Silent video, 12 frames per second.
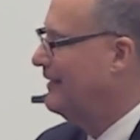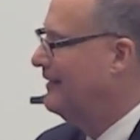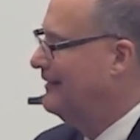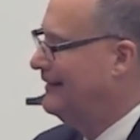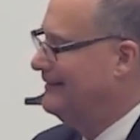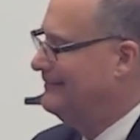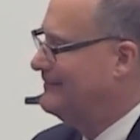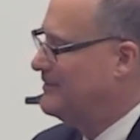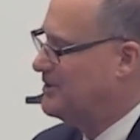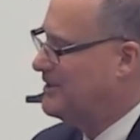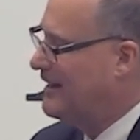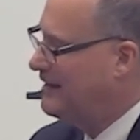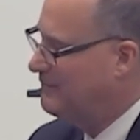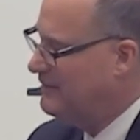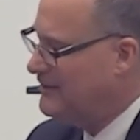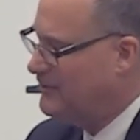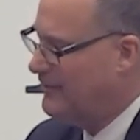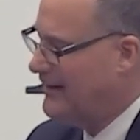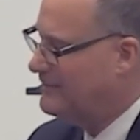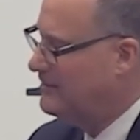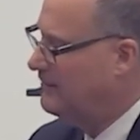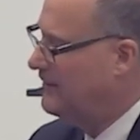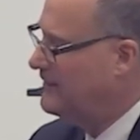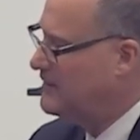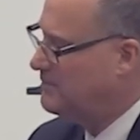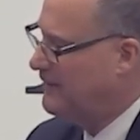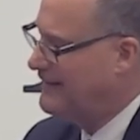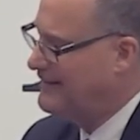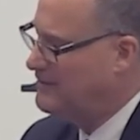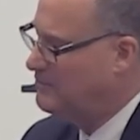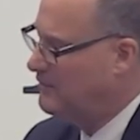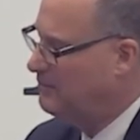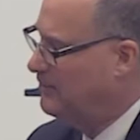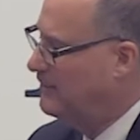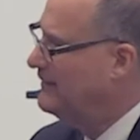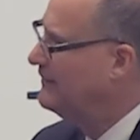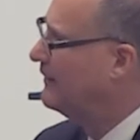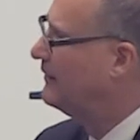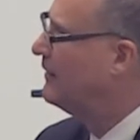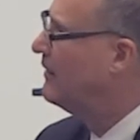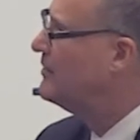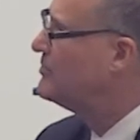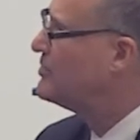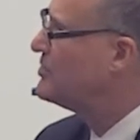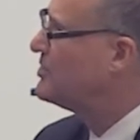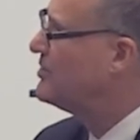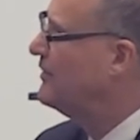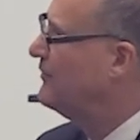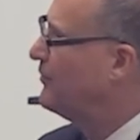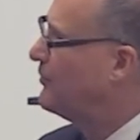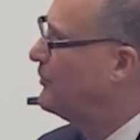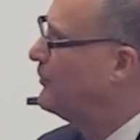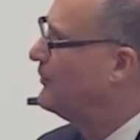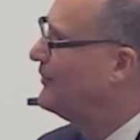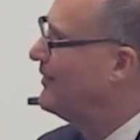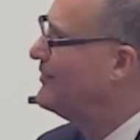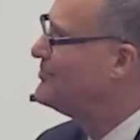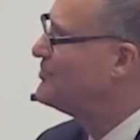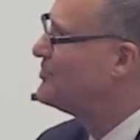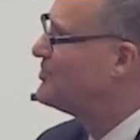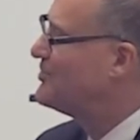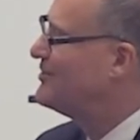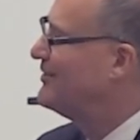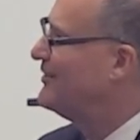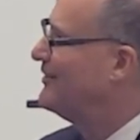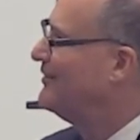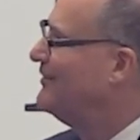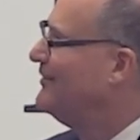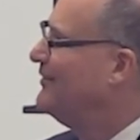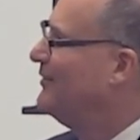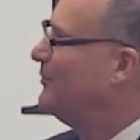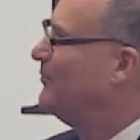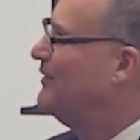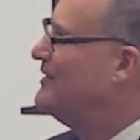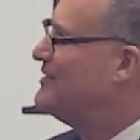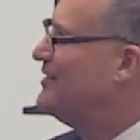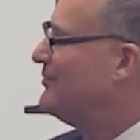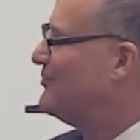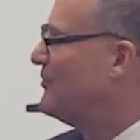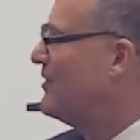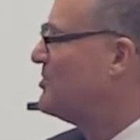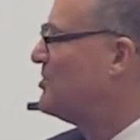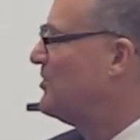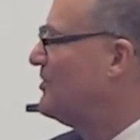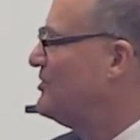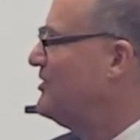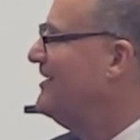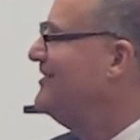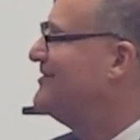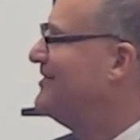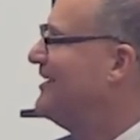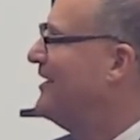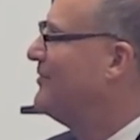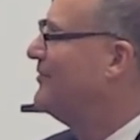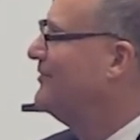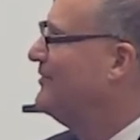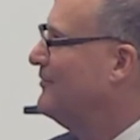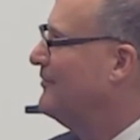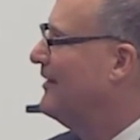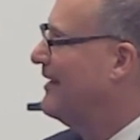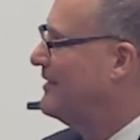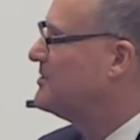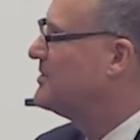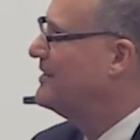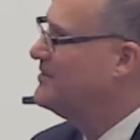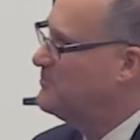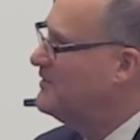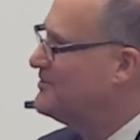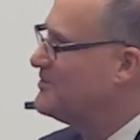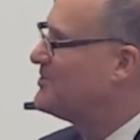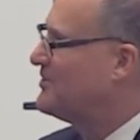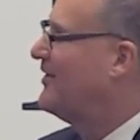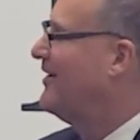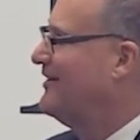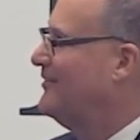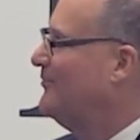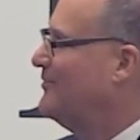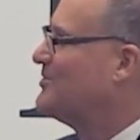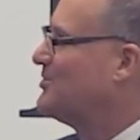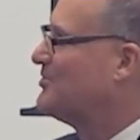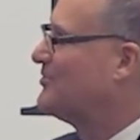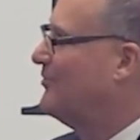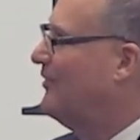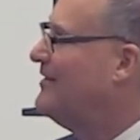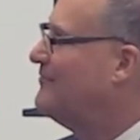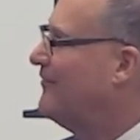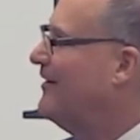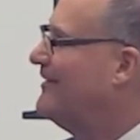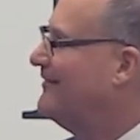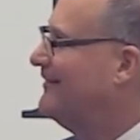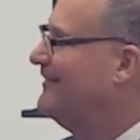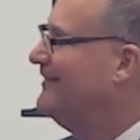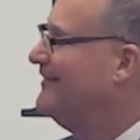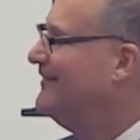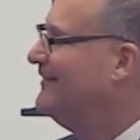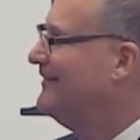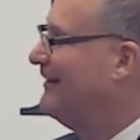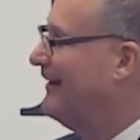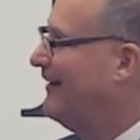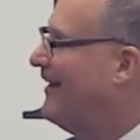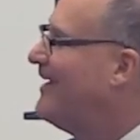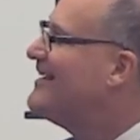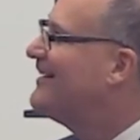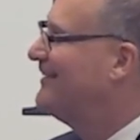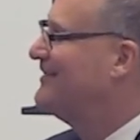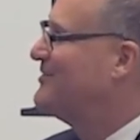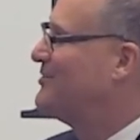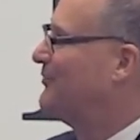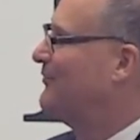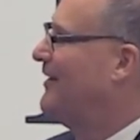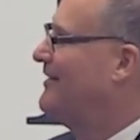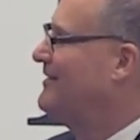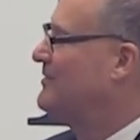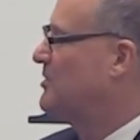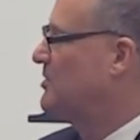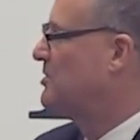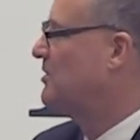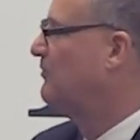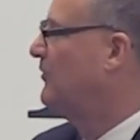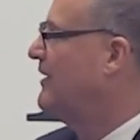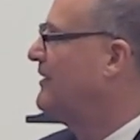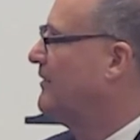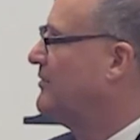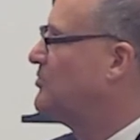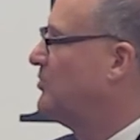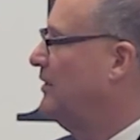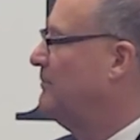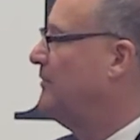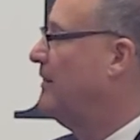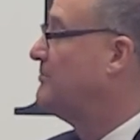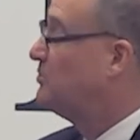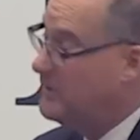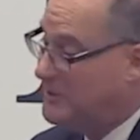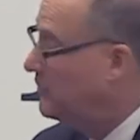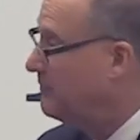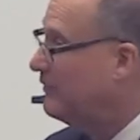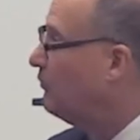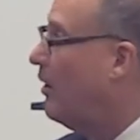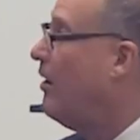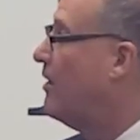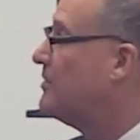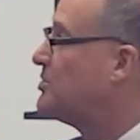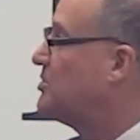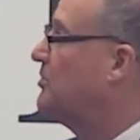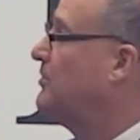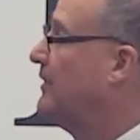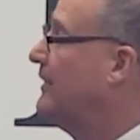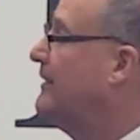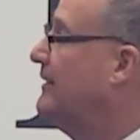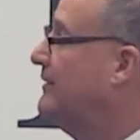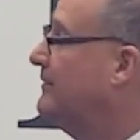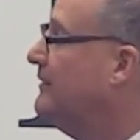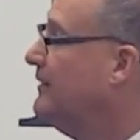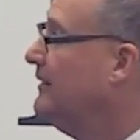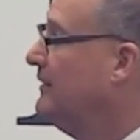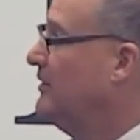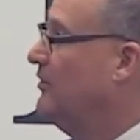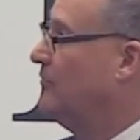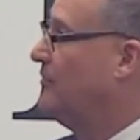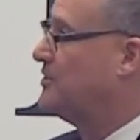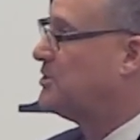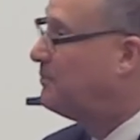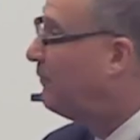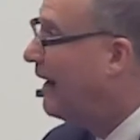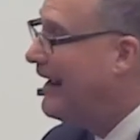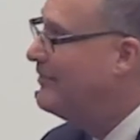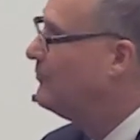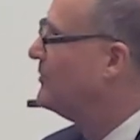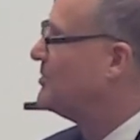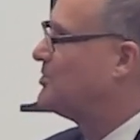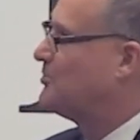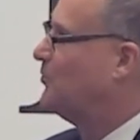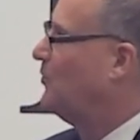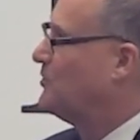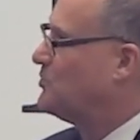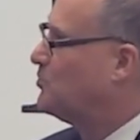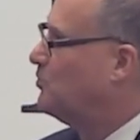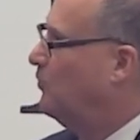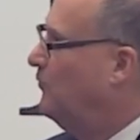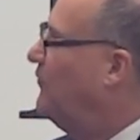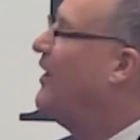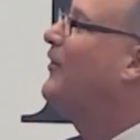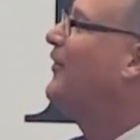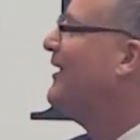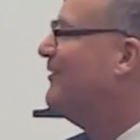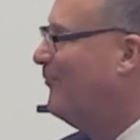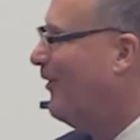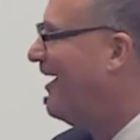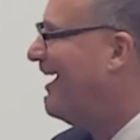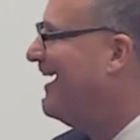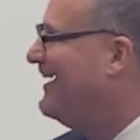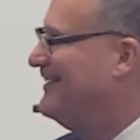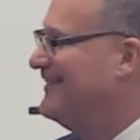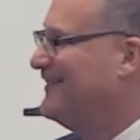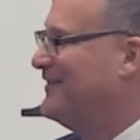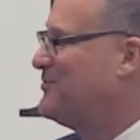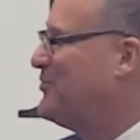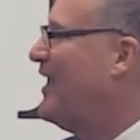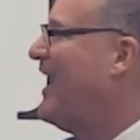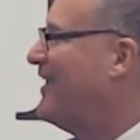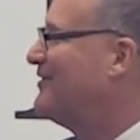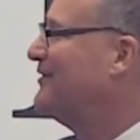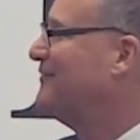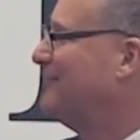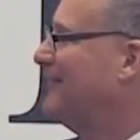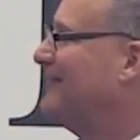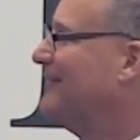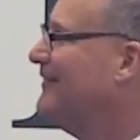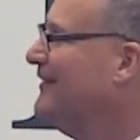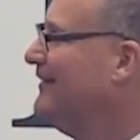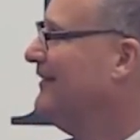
I stand to be corrected on this, but I think you were putting the largest and third largest uh, retail drugstore chain together in the United States. We just thought it was, quite frankly, likely to run into some regulatory problems. We could have been wrong, certainly, and, you know, the spread was was very wide and attractive, and